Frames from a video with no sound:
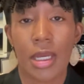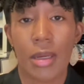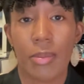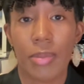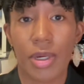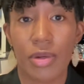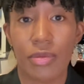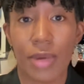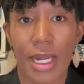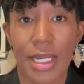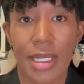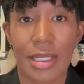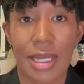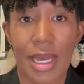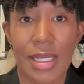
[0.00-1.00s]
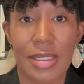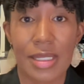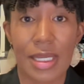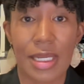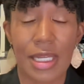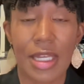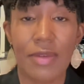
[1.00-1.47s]
but recognize
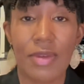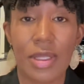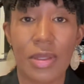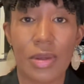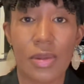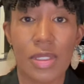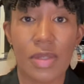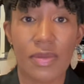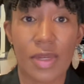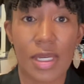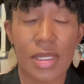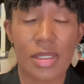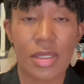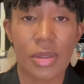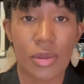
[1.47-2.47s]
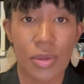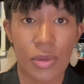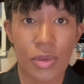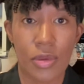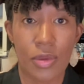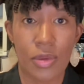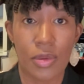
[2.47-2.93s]
that even those of us
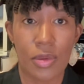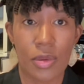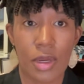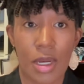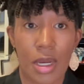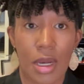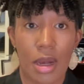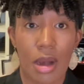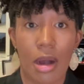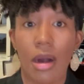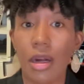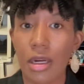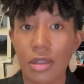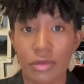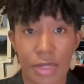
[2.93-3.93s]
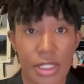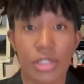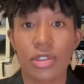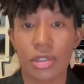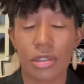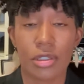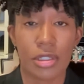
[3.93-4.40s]
who are
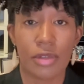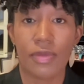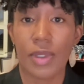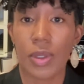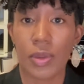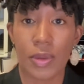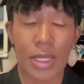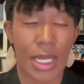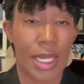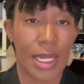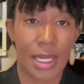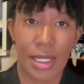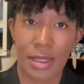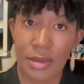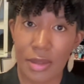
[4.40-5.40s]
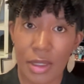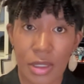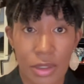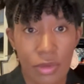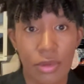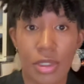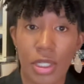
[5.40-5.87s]
registered to vote and,
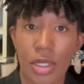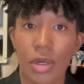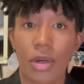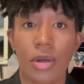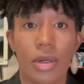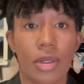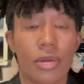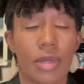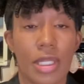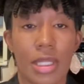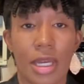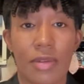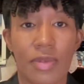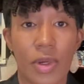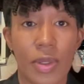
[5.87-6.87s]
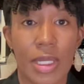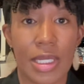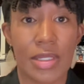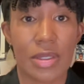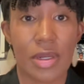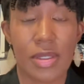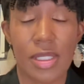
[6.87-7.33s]
agree that voting
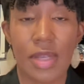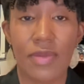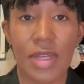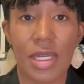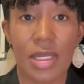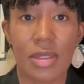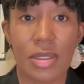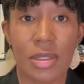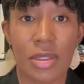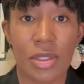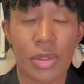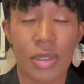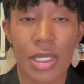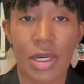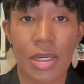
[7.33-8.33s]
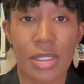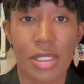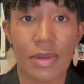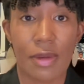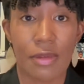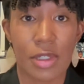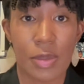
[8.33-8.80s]
is our civic duty and our
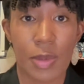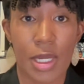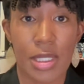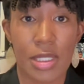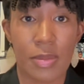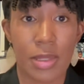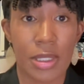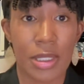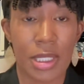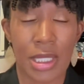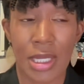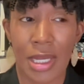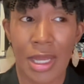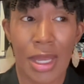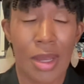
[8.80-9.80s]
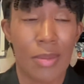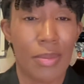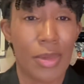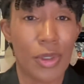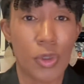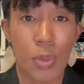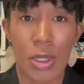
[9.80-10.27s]
civic responsibility,
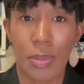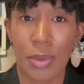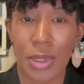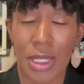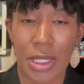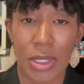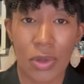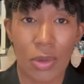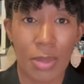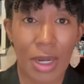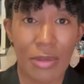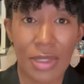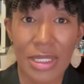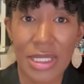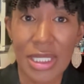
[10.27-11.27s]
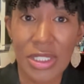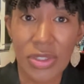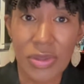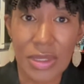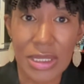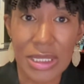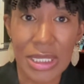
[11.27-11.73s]
most people didn't know about
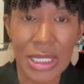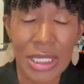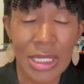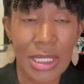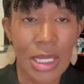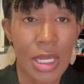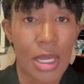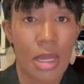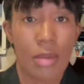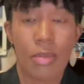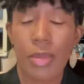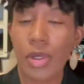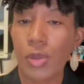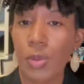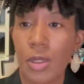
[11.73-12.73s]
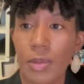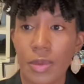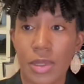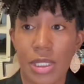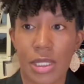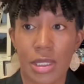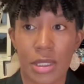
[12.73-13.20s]
redistricting. Most people
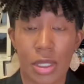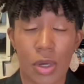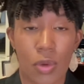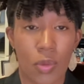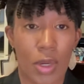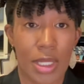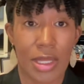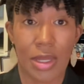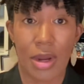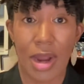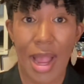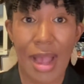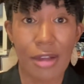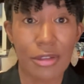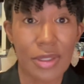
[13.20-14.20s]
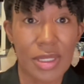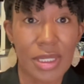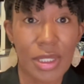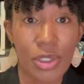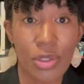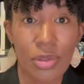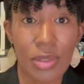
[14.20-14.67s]
didn't know what their House
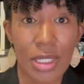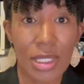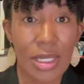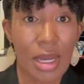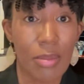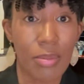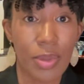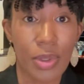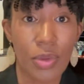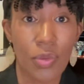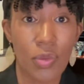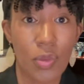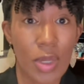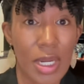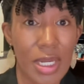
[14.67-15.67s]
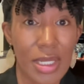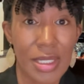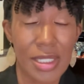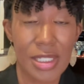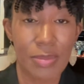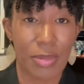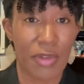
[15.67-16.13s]
district number
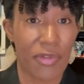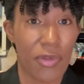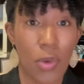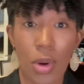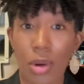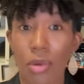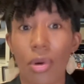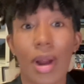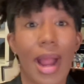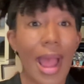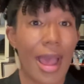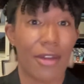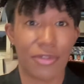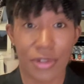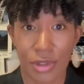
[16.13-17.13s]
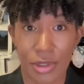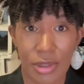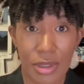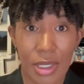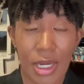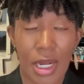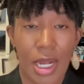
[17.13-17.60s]
was before or after.
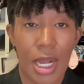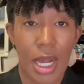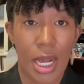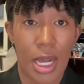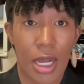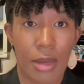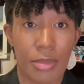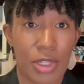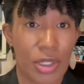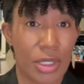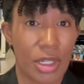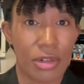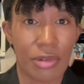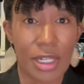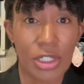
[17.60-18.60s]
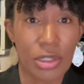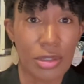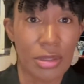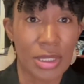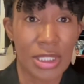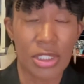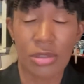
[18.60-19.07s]
Their congressional
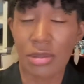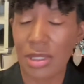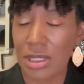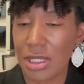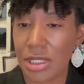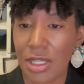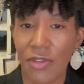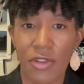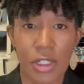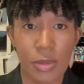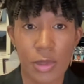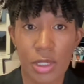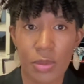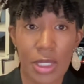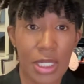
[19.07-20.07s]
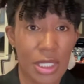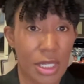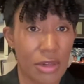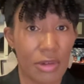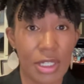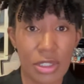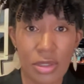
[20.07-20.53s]
district, the difference between a
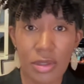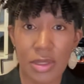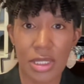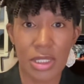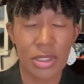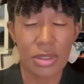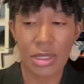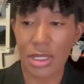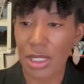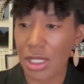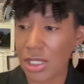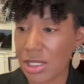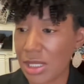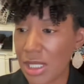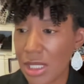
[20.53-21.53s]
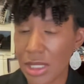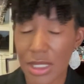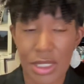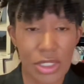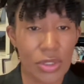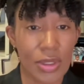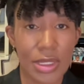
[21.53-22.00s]
congressional district and a Senate
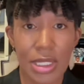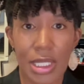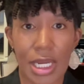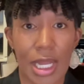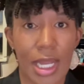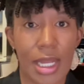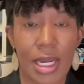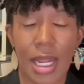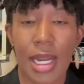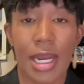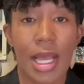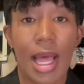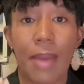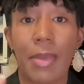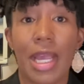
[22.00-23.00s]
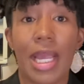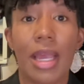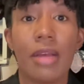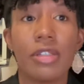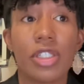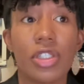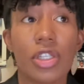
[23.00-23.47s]
district.
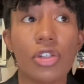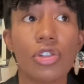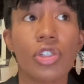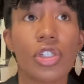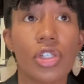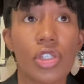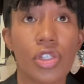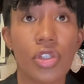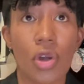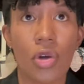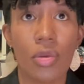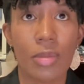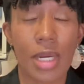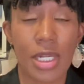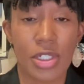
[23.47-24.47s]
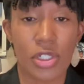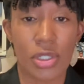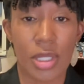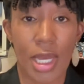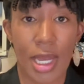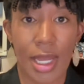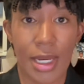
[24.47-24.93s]
There's just so much
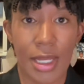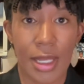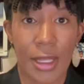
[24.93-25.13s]
that